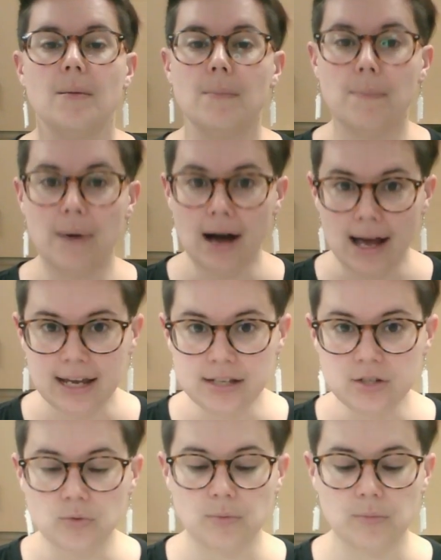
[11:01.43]

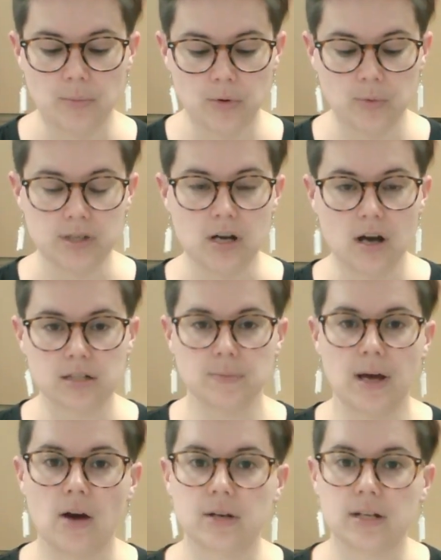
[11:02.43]
Bias, remember we talked
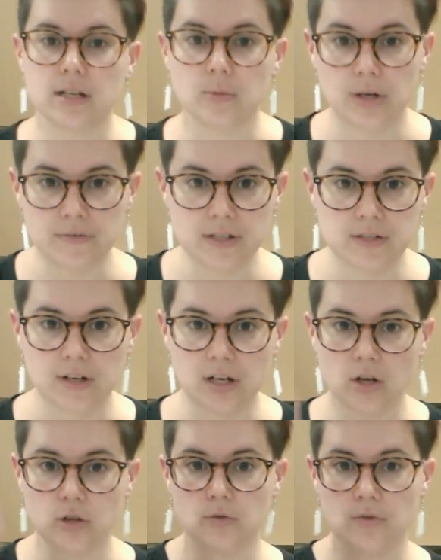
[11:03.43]
about in a previous
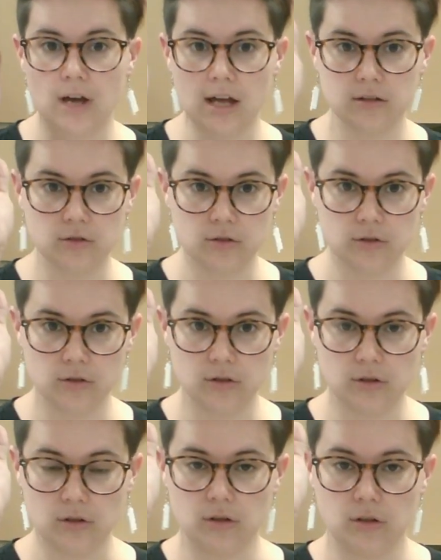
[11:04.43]
video, you've got
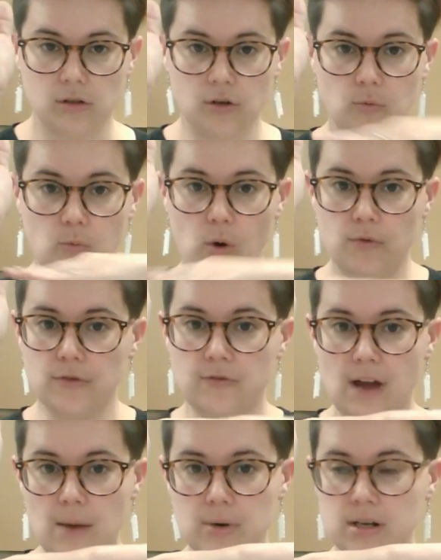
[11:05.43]
your woven
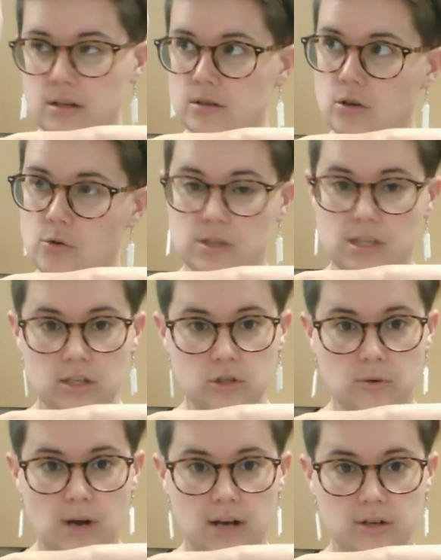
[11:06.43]
fabric goes this
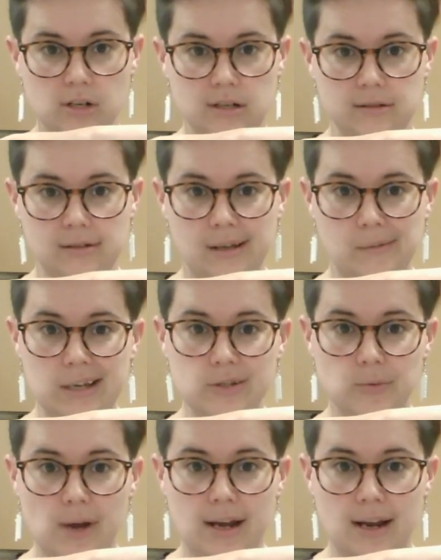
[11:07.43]
direction. It makes a
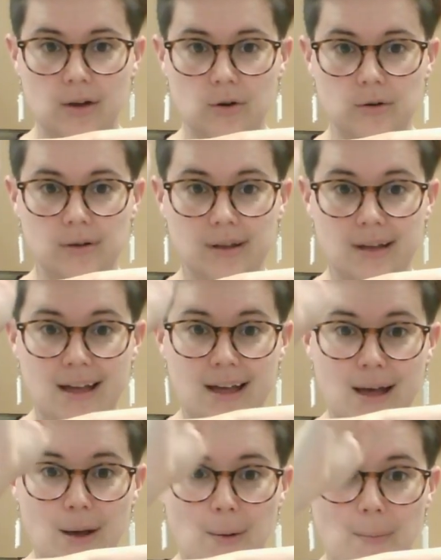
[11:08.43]
right angle.
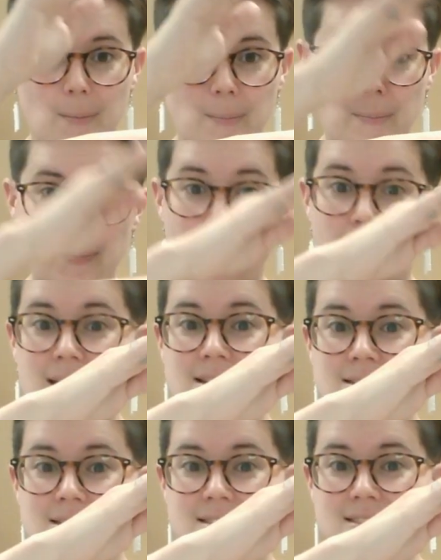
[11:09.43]

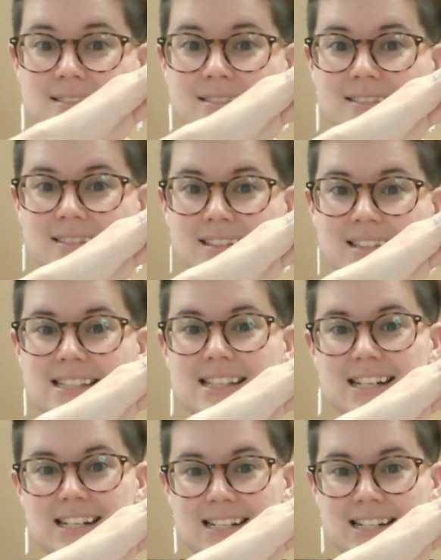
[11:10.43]
Bias
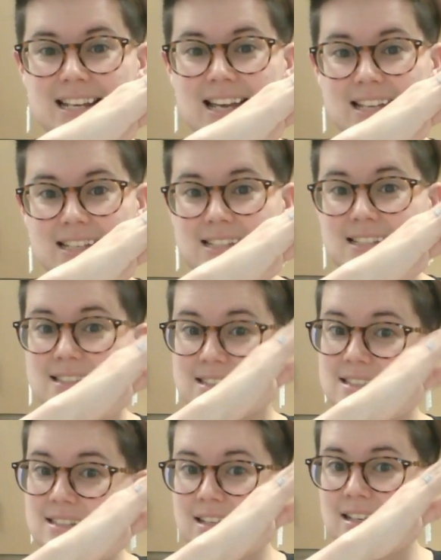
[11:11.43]
is
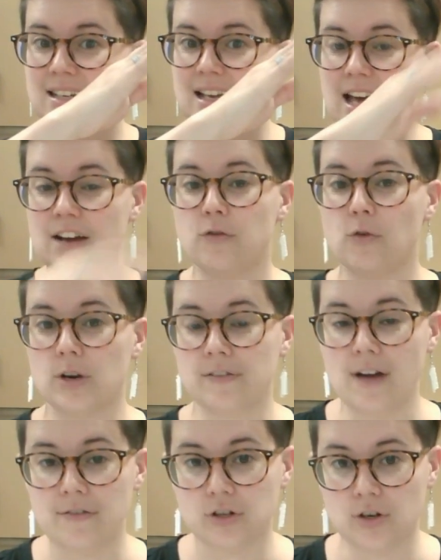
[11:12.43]
at a
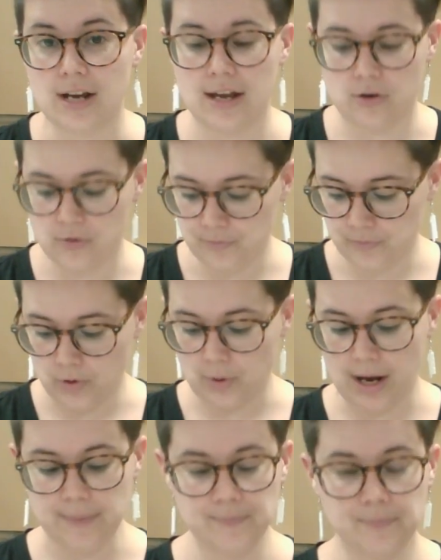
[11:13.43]
45-degree angle,
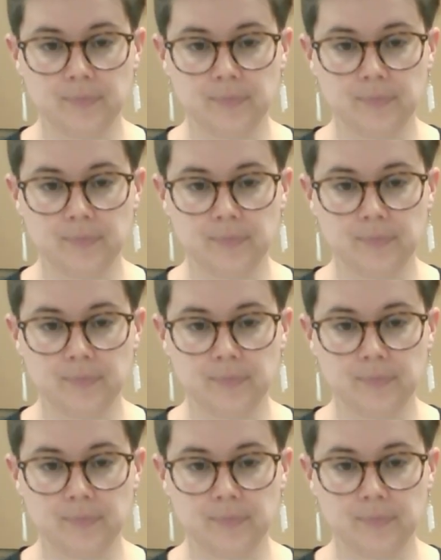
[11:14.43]
okay?